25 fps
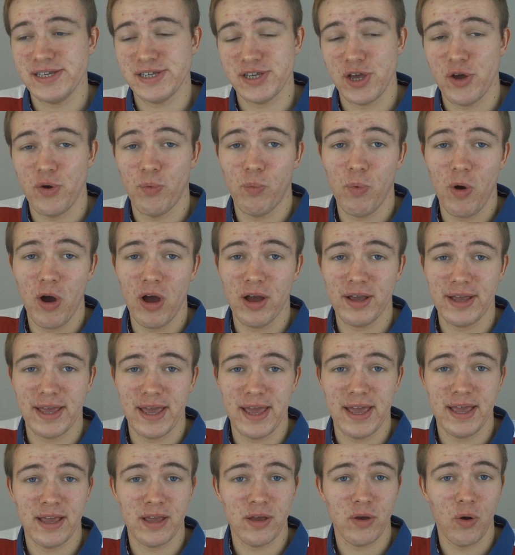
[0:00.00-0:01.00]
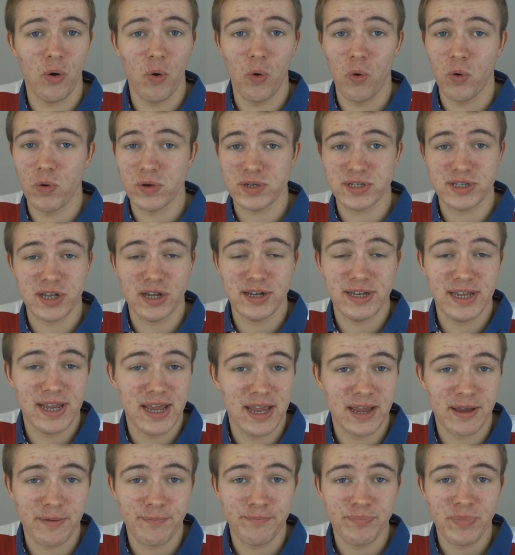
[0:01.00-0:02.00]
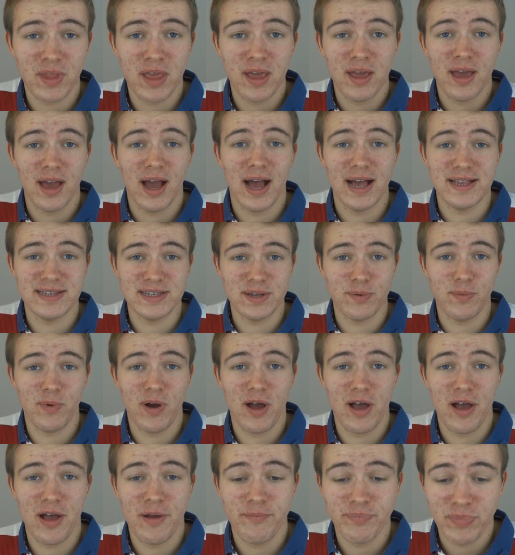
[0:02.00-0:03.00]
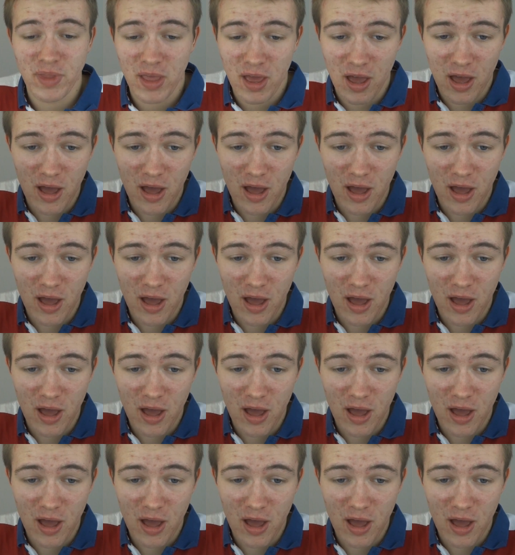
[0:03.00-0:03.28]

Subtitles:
so working or studying, as it were,